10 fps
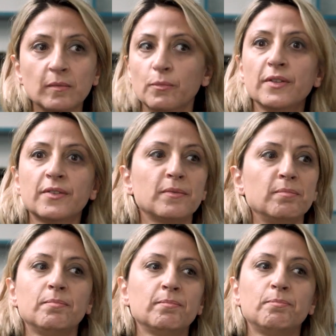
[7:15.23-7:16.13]
with
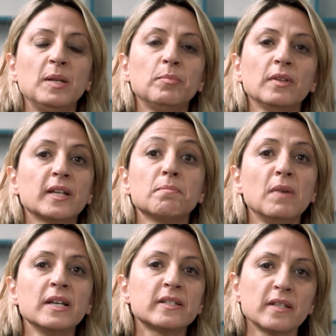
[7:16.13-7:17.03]
people like
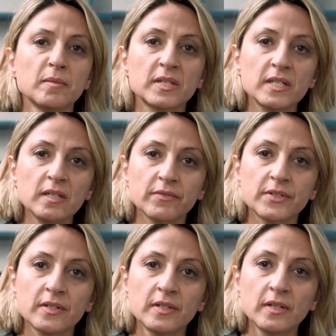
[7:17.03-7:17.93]
Meisner
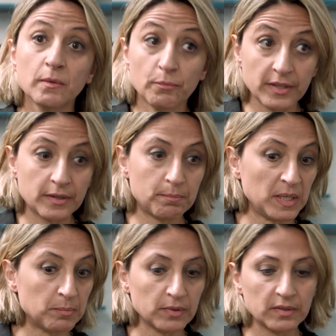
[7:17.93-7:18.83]
themselves, with
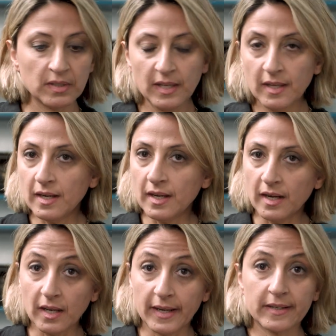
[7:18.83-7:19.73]
people
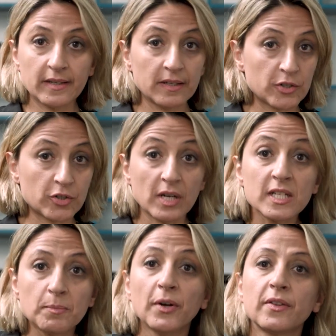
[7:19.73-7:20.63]
like
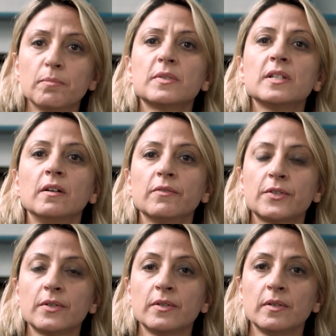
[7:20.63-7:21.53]
Strasberg
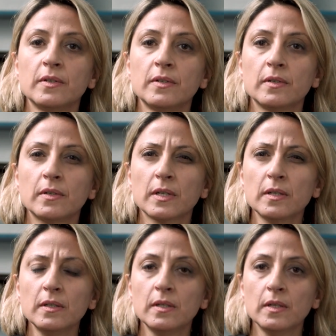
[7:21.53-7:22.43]
themselves.
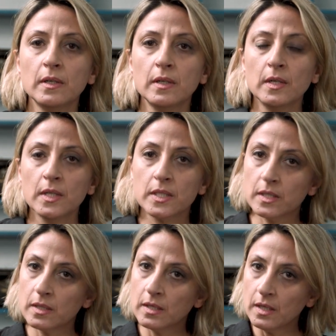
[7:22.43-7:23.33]
Yeah?
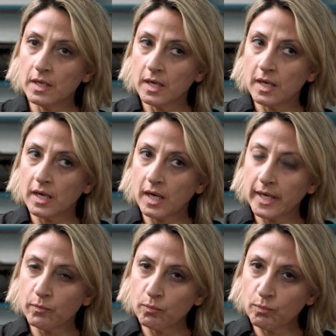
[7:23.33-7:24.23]
So
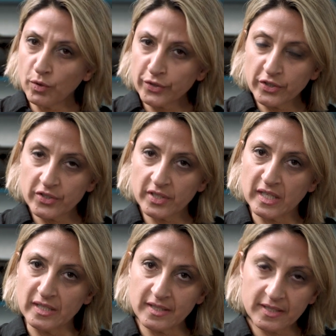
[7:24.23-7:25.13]
I want you to
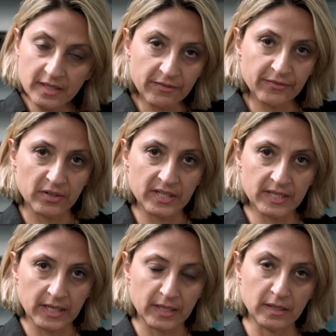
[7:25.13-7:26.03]
consider for a
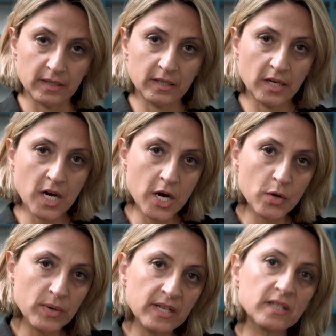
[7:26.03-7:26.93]
second
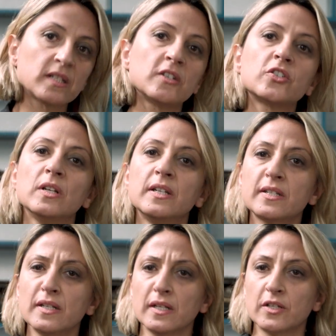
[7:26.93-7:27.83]
who it is that you're
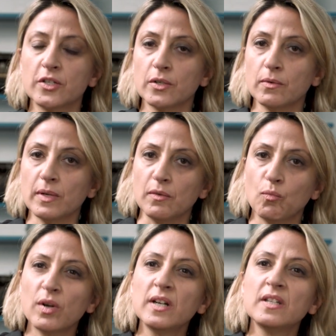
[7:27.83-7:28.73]
listening to
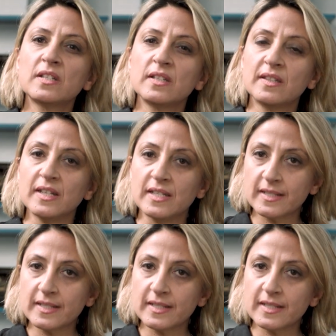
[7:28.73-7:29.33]
and what it is that they're